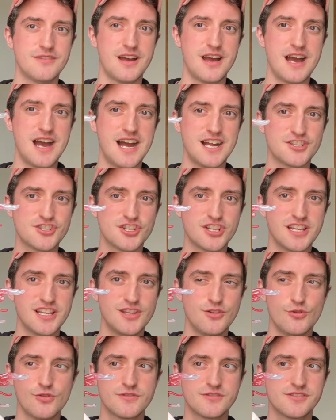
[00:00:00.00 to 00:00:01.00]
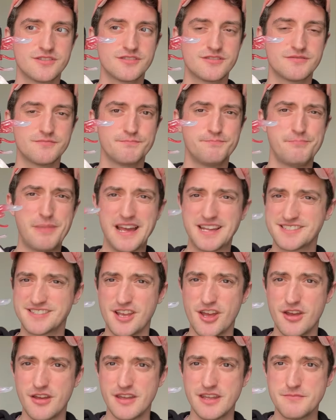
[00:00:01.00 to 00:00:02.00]
actually looks
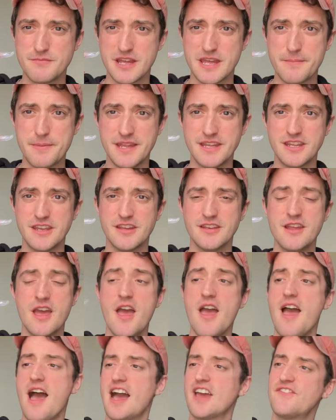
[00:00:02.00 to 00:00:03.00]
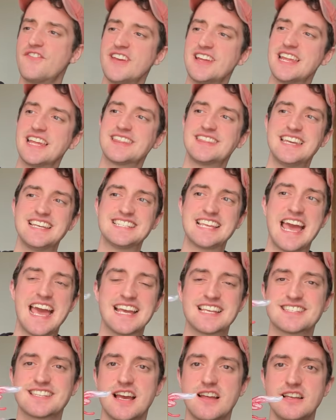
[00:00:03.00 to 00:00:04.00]
better in my opinion. I feel like this
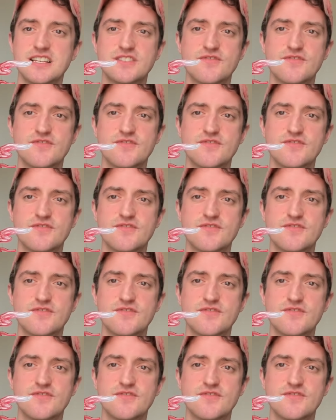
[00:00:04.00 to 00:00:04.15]
hairstyle is